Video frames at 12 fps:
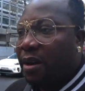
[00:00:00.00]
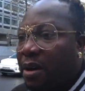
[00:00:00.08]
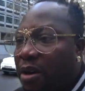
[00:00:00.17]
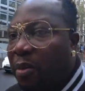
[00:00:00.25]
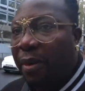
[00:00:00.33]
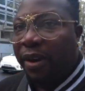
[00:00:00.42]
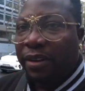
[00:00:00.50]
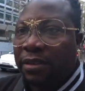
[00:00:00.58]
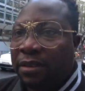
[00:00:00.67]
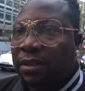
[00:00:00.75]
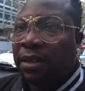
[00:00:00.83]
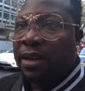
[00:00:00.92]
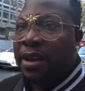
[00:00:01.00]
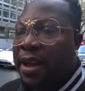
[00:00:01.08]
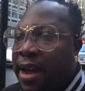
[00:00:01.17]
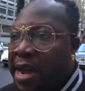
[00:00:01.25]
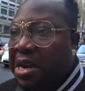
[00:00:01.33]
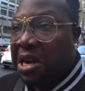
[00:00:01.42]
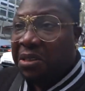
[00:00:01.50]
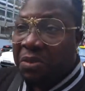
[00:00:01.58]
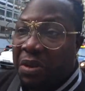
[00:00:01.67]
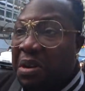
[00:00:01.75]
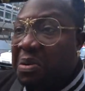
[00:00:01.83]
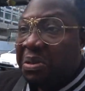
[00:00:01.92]
Holborn. That's
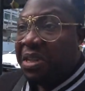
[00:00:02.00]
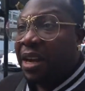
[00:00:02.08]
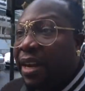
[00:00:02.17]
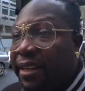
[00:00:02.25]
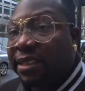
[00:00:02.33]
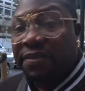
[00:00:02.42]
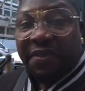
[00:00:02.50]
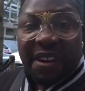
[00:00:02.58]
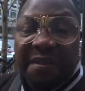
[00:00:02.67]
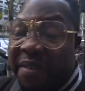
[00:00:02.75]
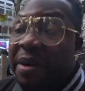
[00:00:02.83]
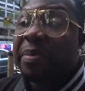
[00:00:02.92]
where the hotel is. Very, very